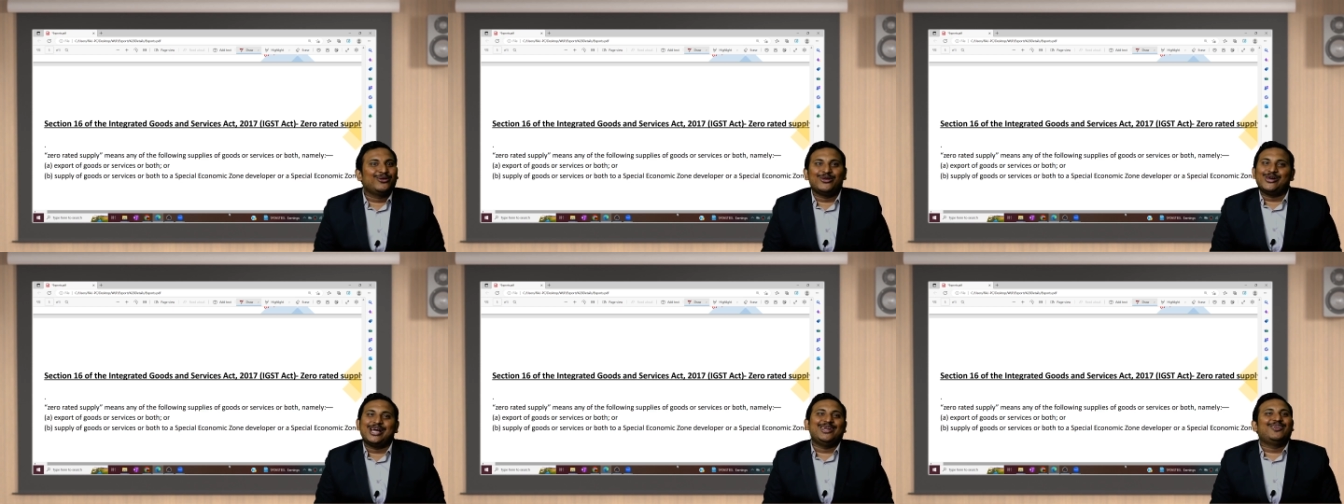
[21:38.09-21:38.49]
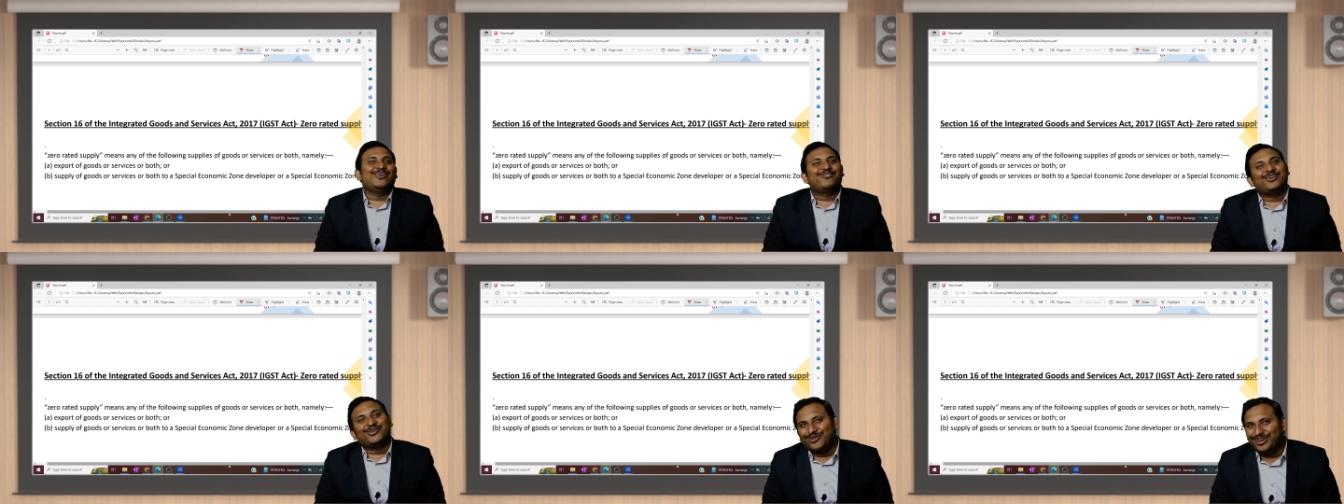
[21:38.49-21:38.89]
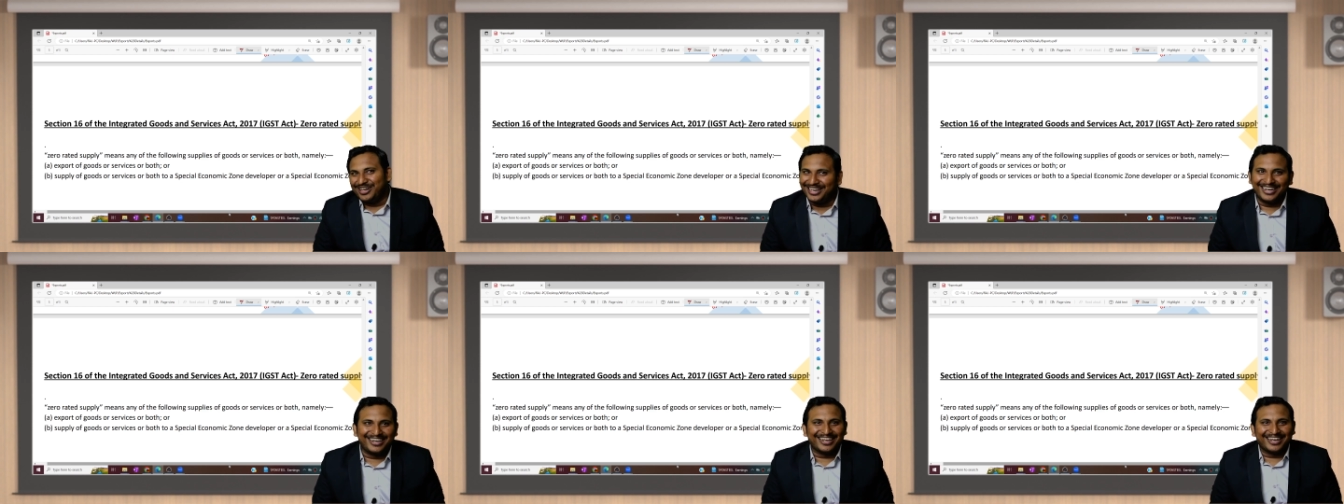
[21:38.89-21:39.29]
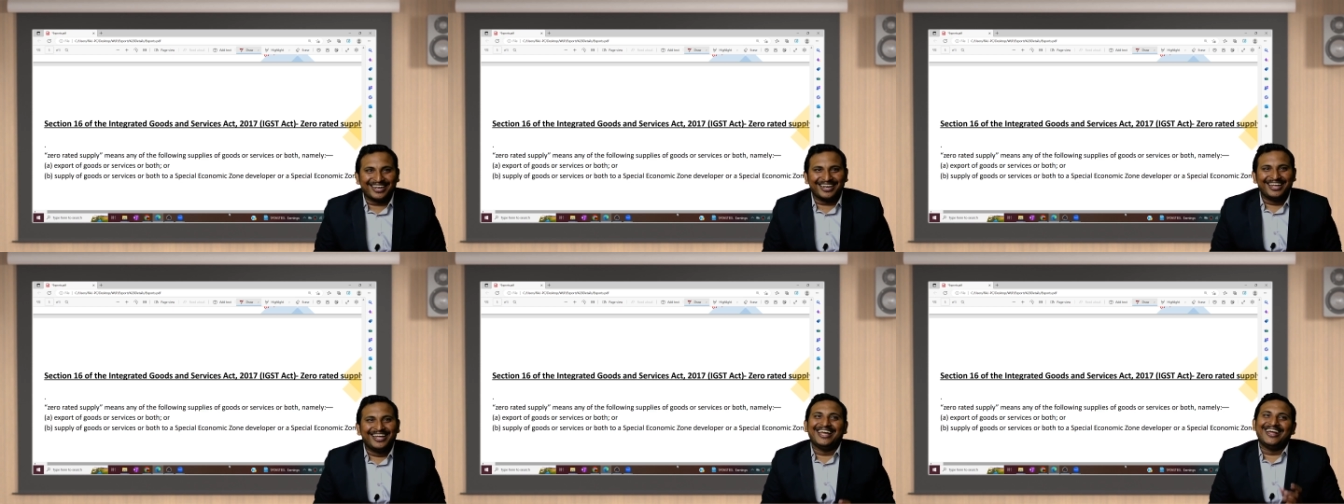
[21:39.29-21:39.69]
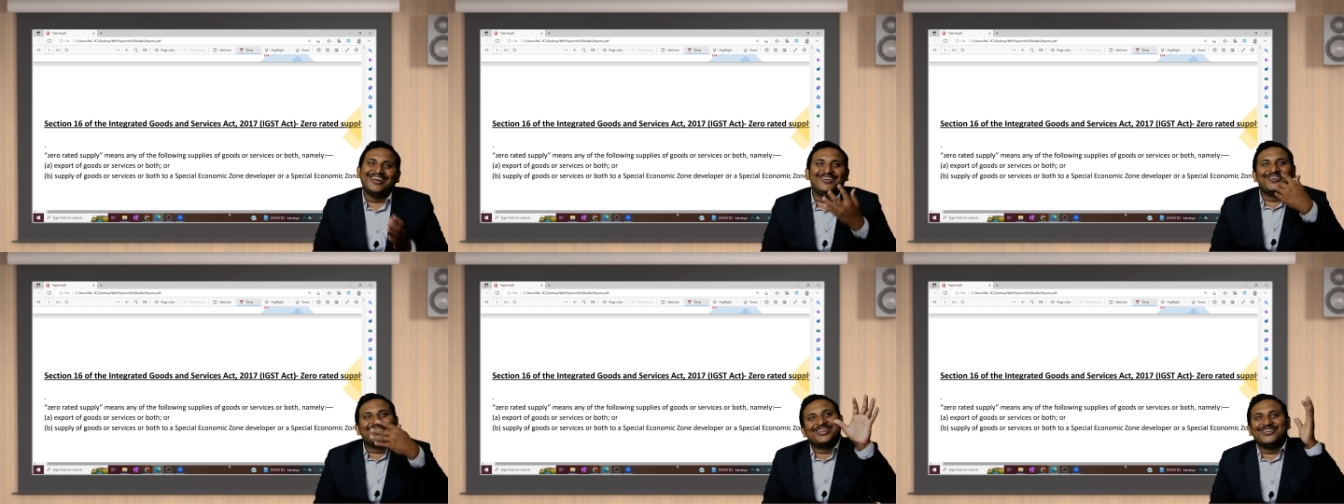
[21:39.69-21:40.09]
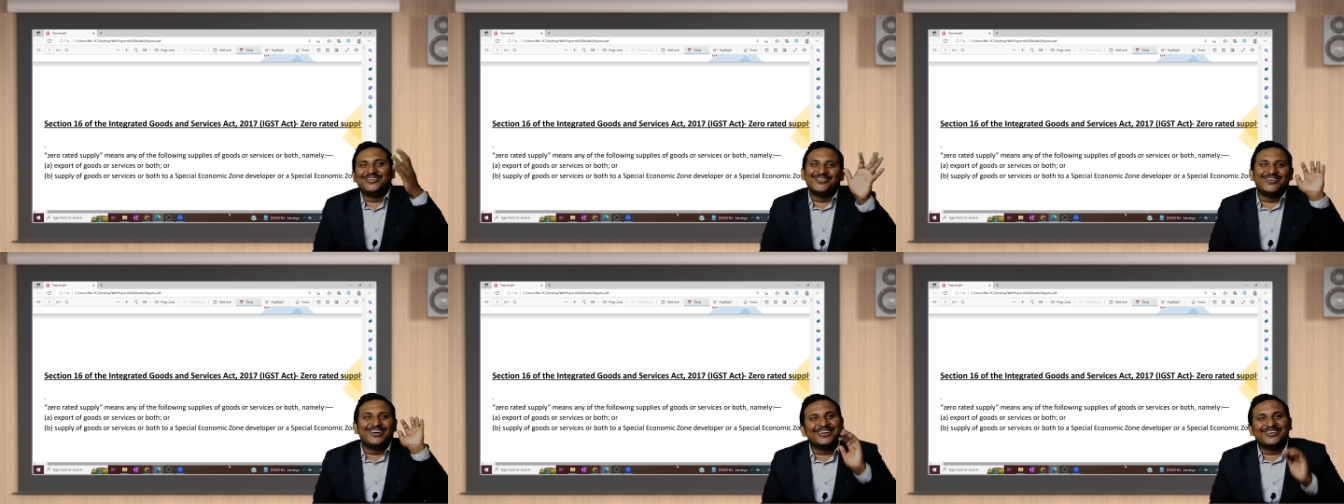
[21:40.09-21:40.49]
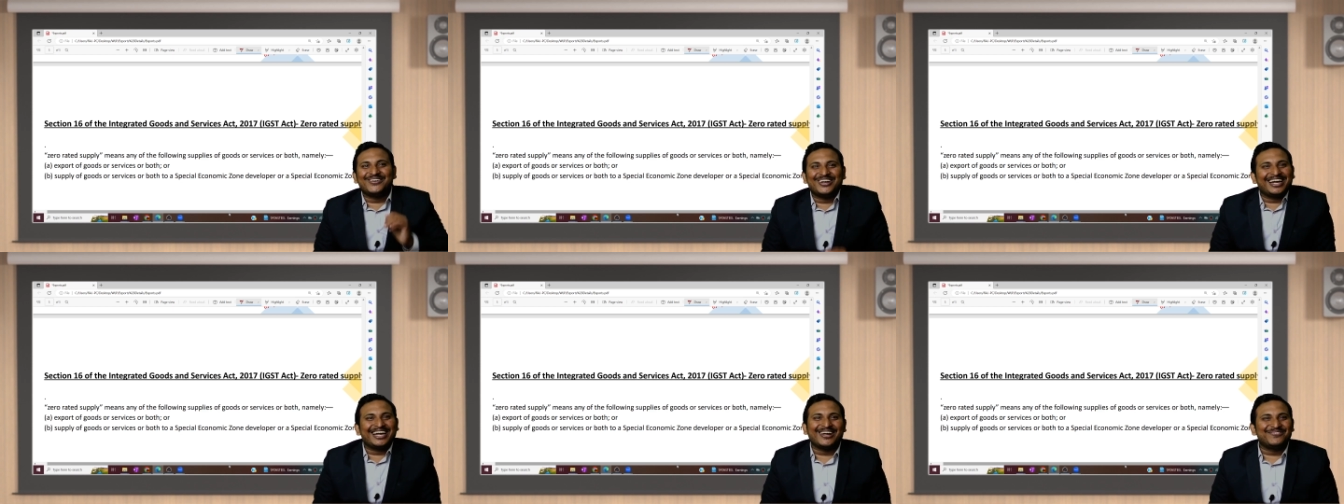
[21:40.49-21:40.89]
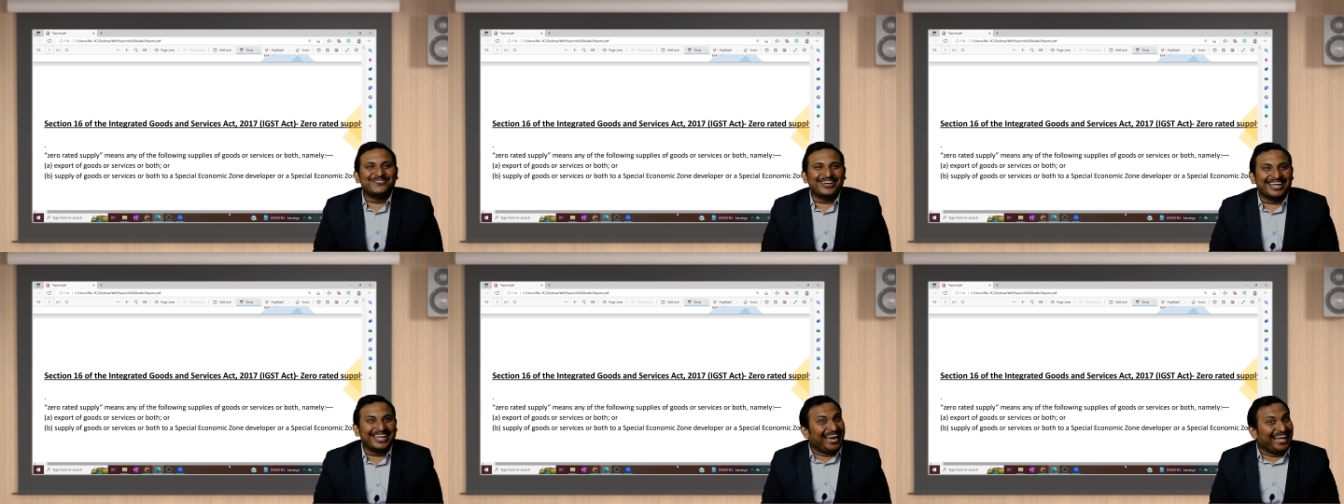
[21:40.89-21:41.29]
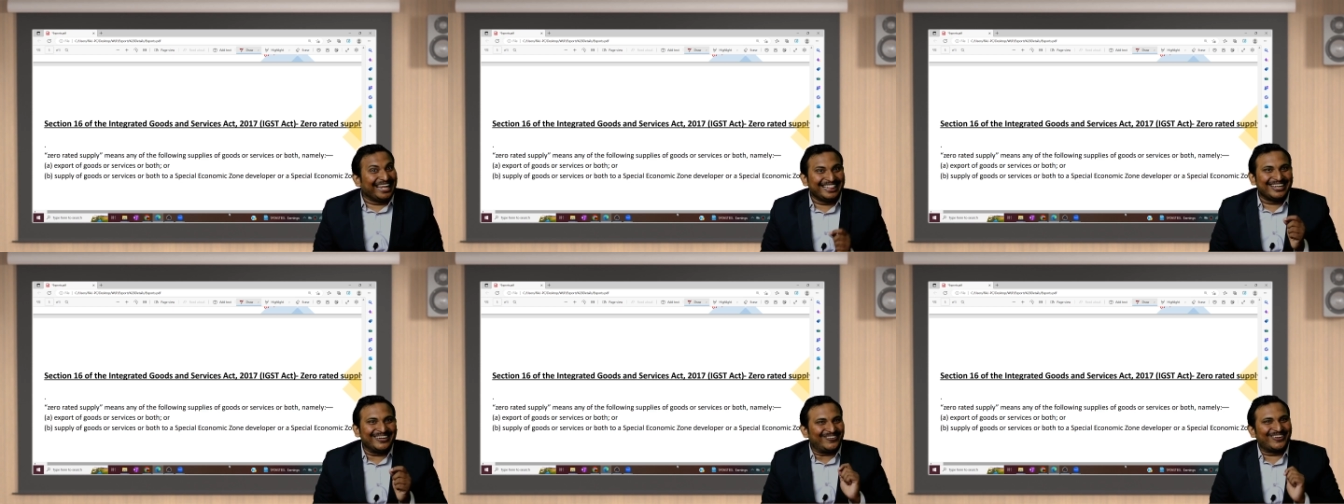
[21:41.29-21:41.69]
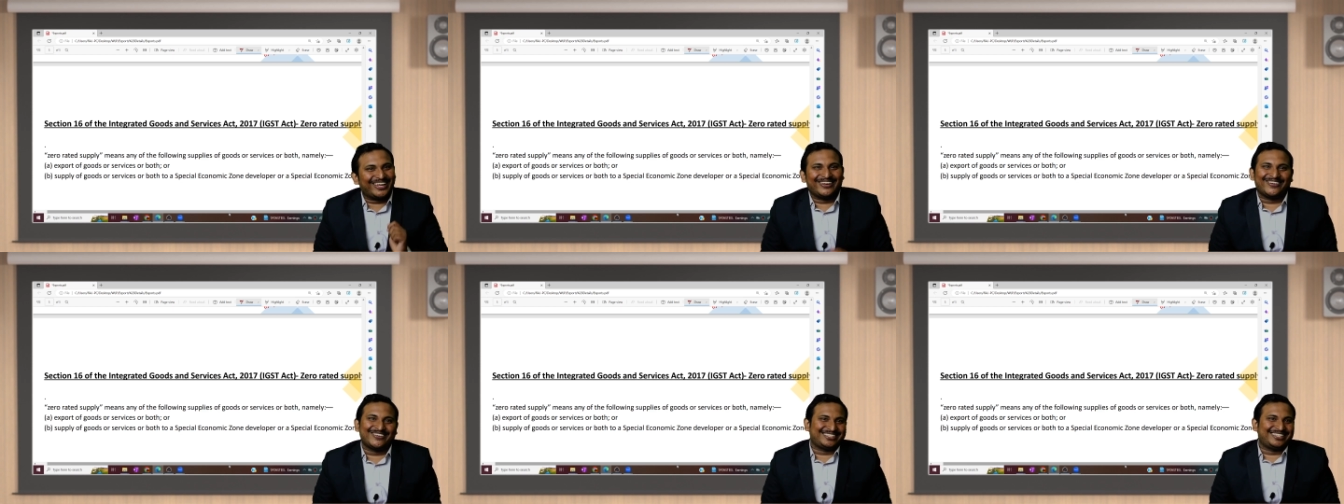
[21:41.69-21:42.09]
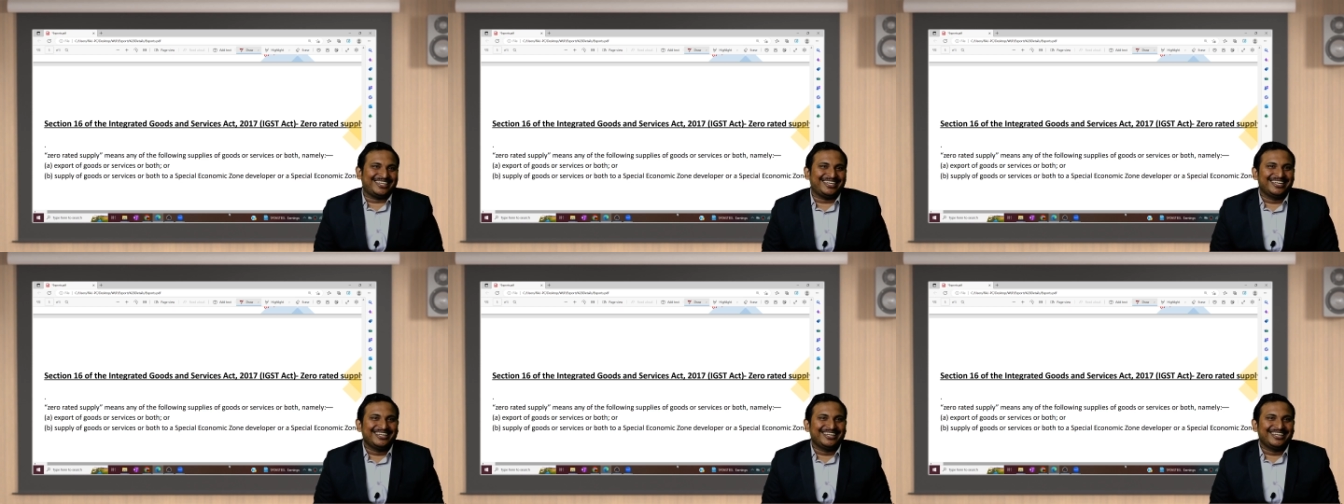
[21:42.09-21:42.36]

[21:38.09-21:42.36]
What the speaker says: I will file only return LUT. You only go and apply like that. You cannot say.